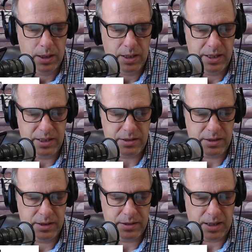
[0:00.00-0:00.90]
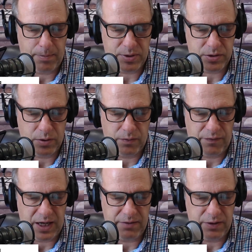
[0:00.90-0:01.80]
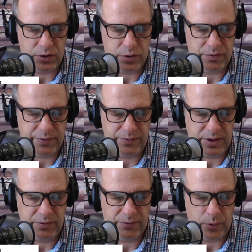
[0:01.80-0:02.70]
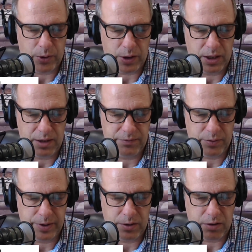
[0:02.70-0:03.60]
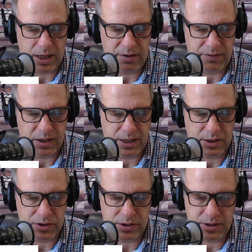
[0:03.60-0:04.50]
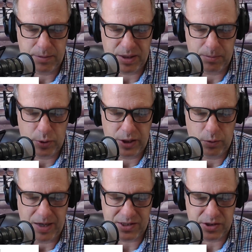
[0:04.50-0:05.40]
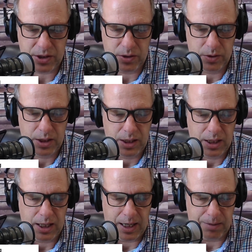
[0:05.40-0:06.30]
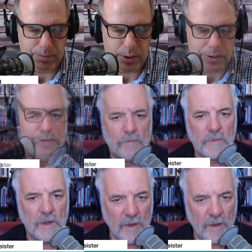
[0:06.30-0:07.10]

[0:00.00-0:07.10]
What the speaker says: This is episode 554 of the Rio Grande Foundation's Tipping Point, New Mexico. I'm Paul Gessing.